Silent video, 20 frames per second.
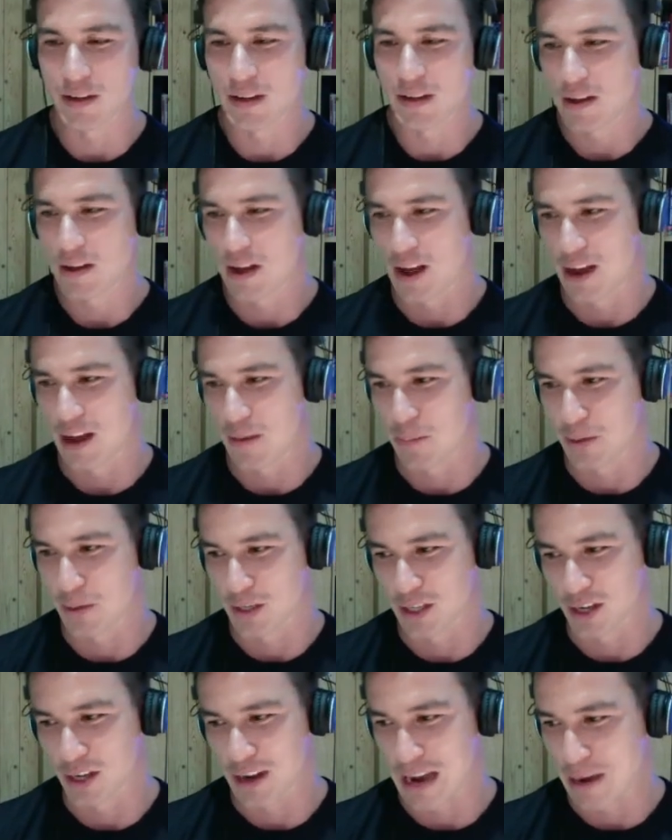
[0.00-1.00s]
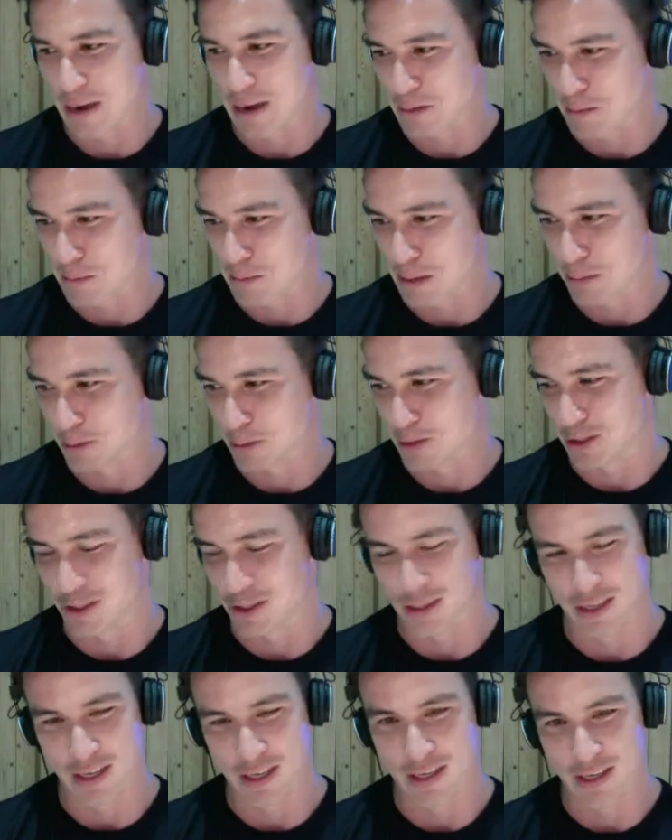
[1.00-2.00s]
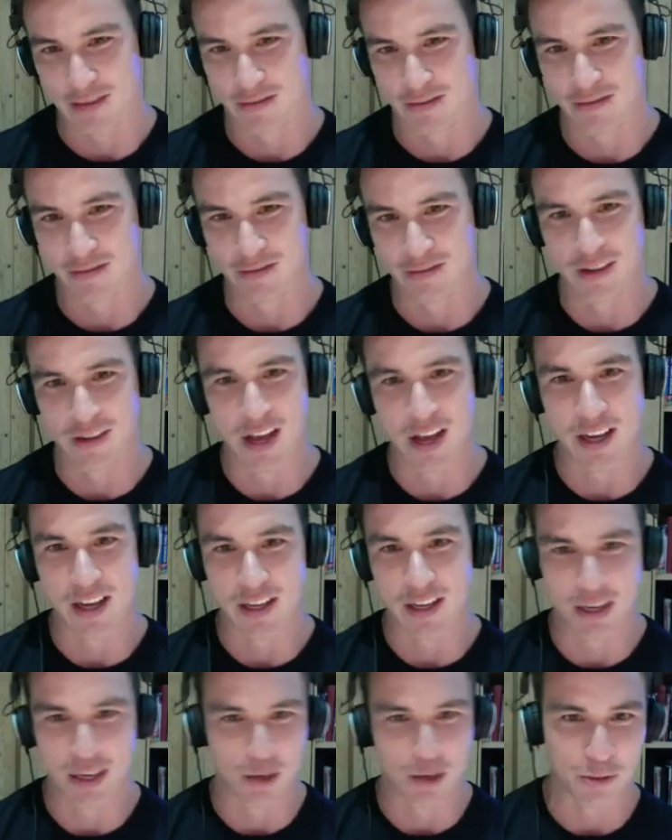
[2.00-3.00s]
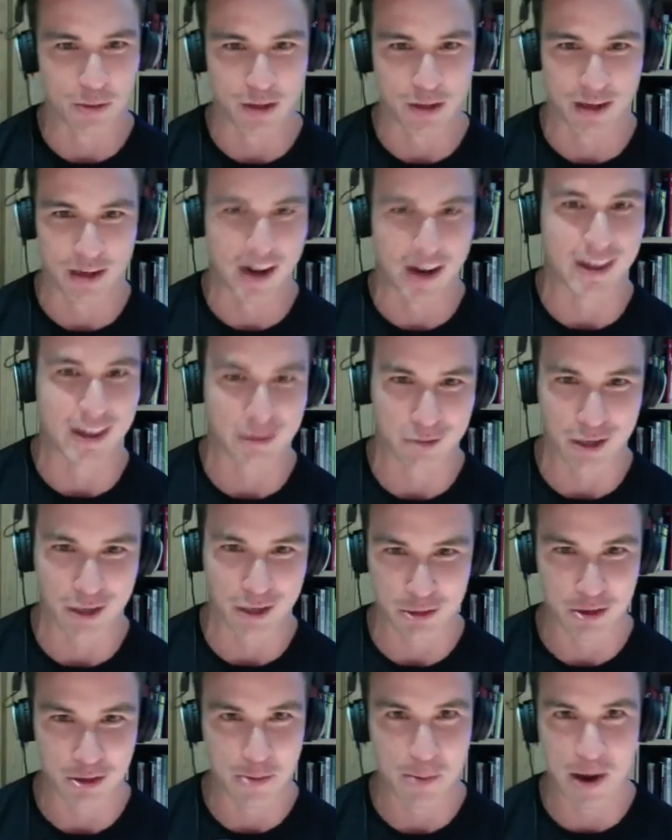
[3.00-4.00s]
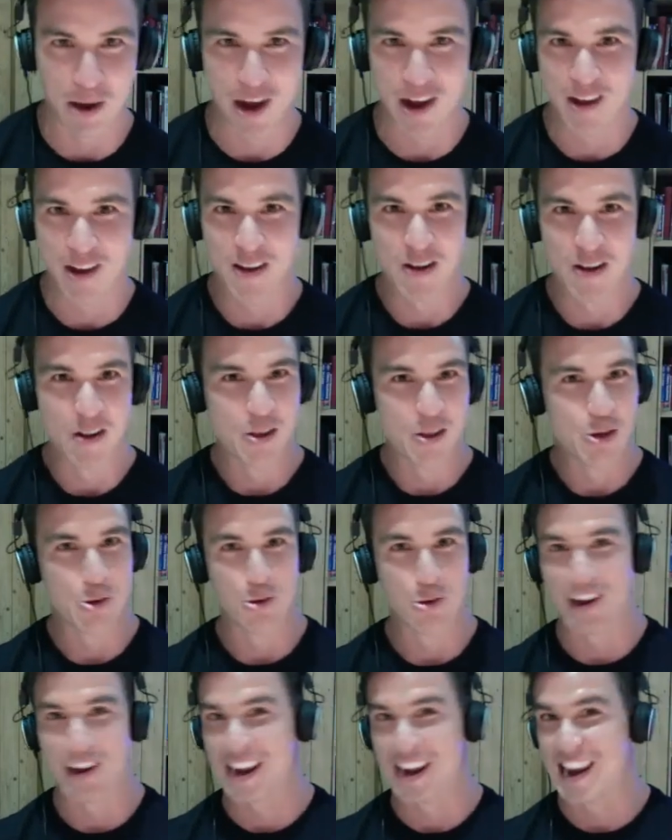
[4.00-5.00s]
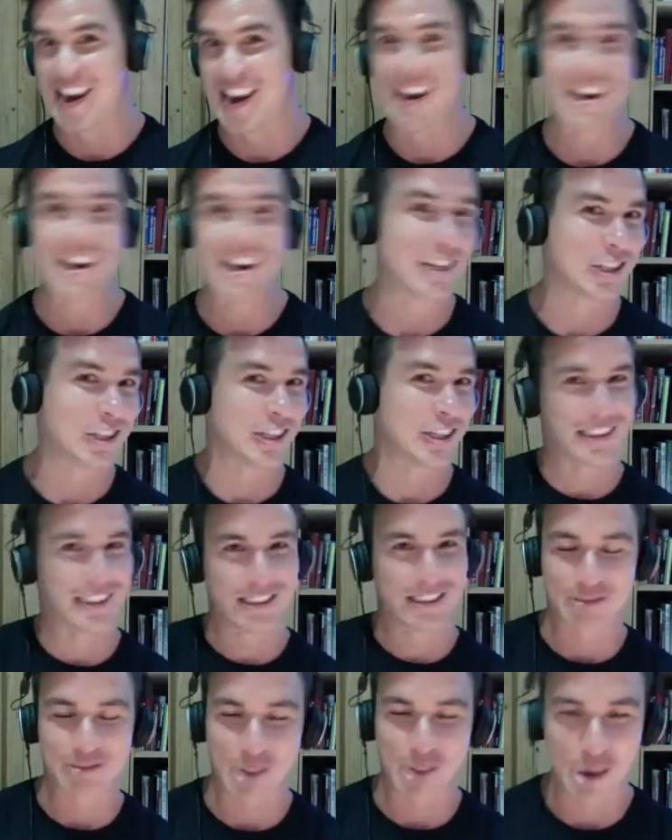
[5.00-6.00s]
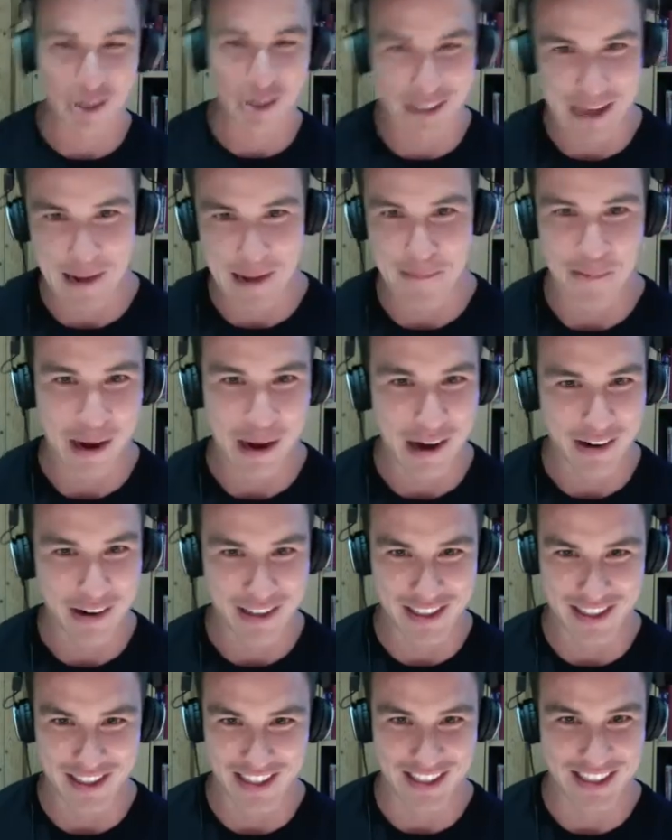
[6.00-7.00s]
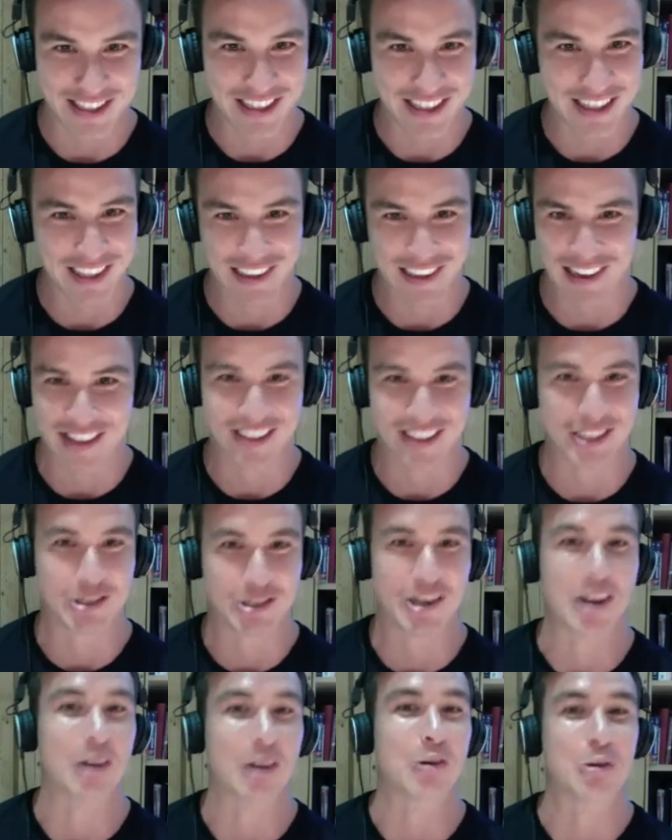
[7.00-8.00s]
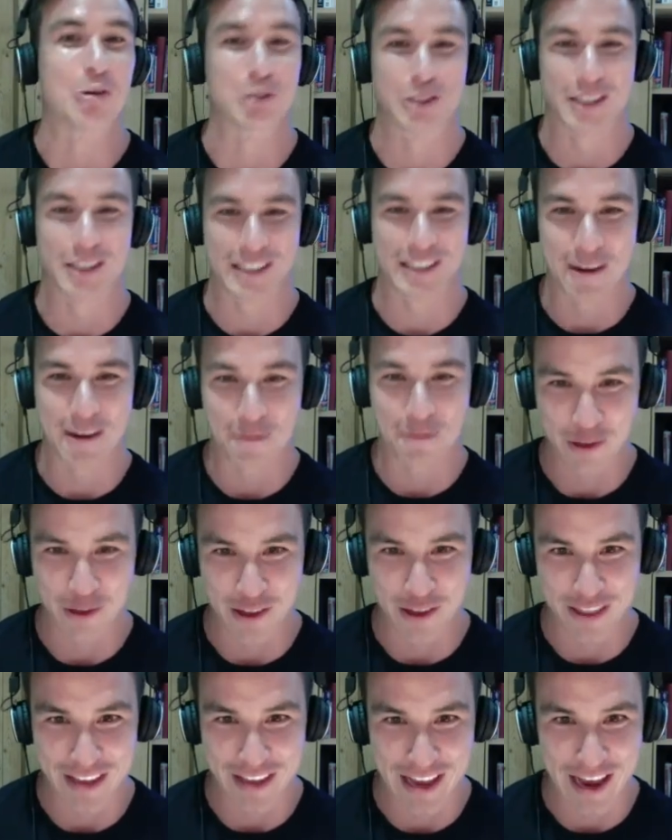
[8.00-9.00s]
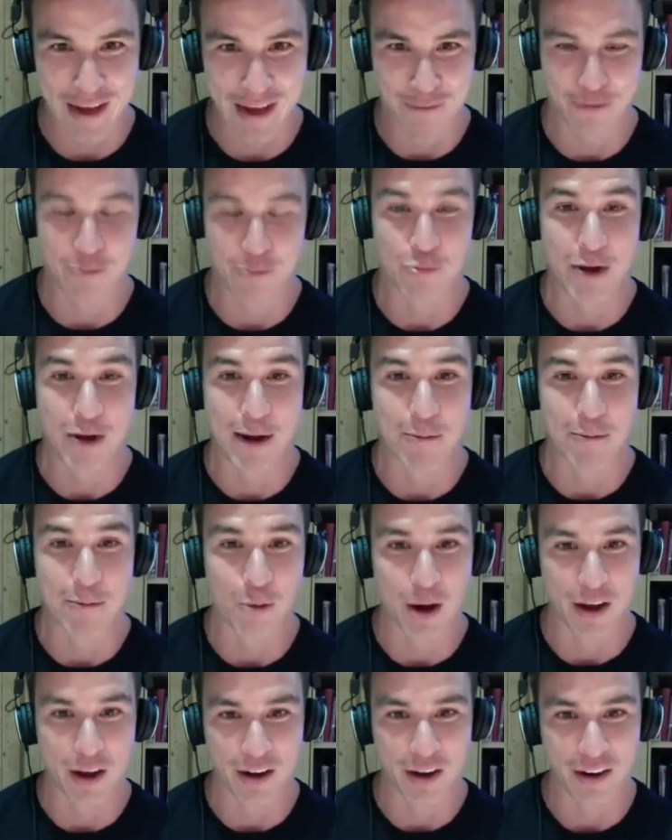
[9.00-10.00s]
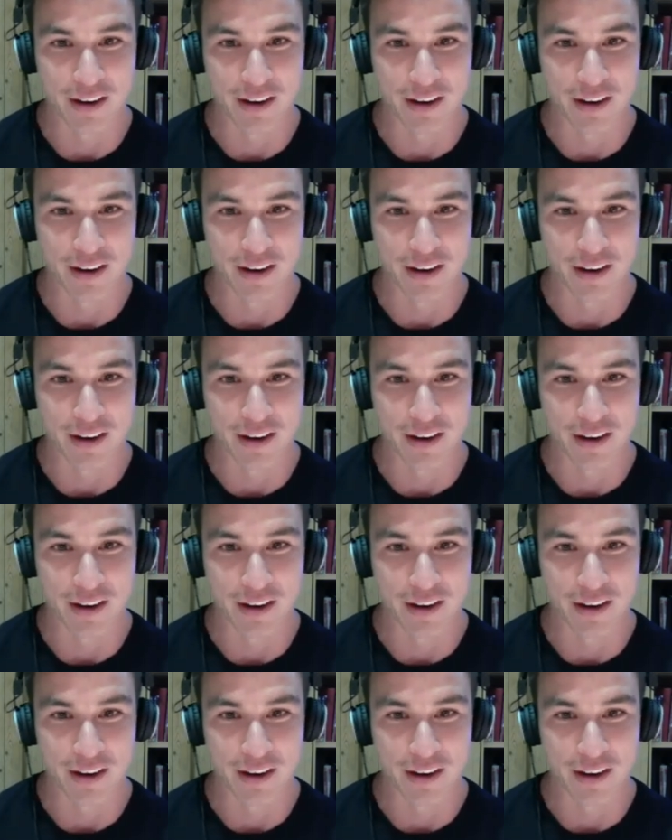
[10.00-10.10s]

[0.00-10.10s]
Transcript: But how many people do you see early, with a light thrust on the bar, who are like literally throwing that bar into the ceiling like they're trying to launch a 10 foot in the air from rep one,